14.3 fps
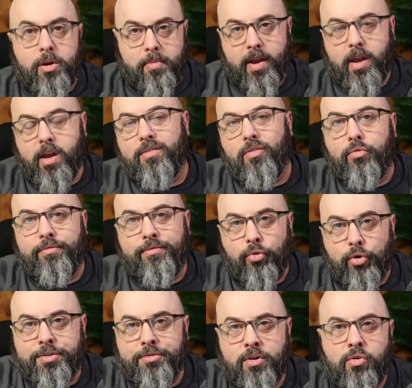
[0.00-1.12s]
When you're making a
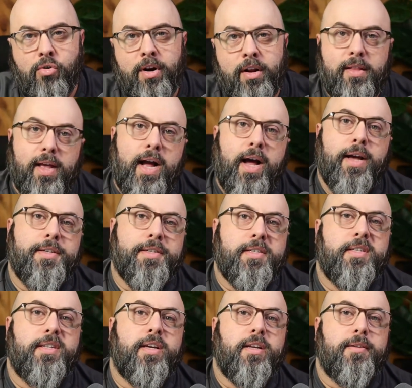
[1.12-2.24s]
voice recording like I
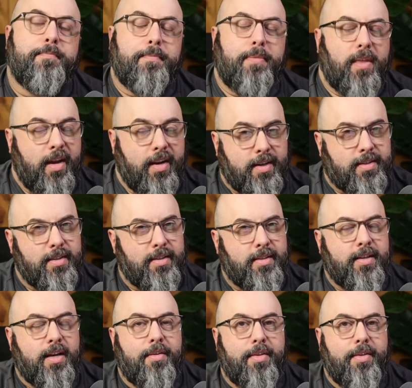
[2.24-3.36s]
just did, it doesn't
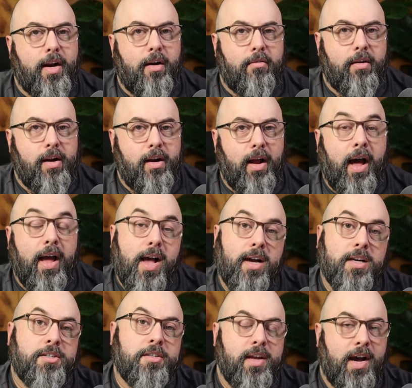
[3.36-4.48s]
sound that great. I
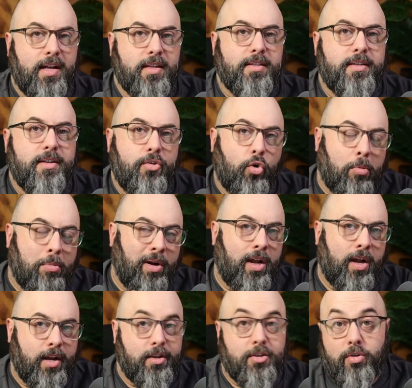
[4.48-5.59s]
actually had to
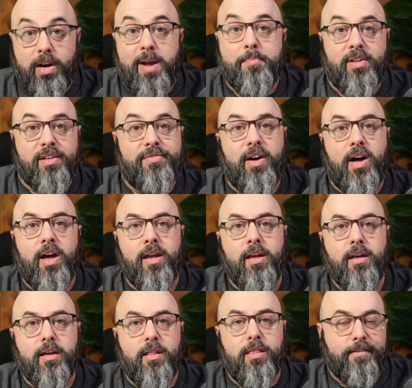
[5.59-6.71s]
normalize or amplify
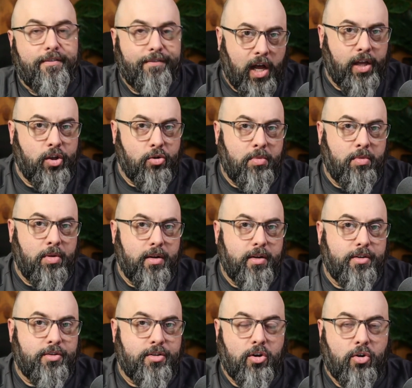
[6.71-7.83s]
the volume
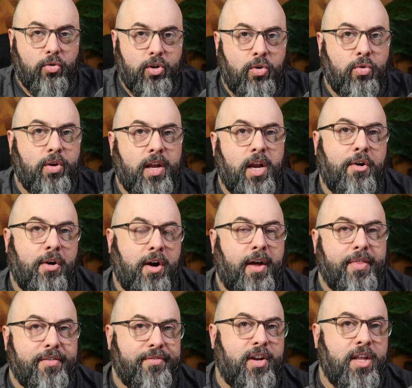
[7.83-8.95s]
so you could hear it
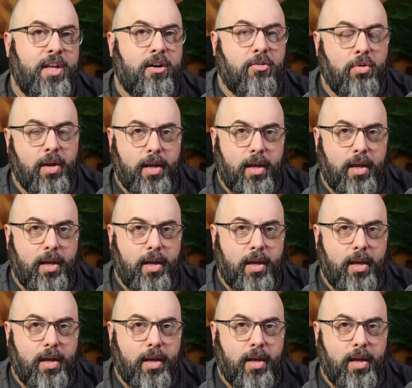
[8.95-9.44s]
on the video.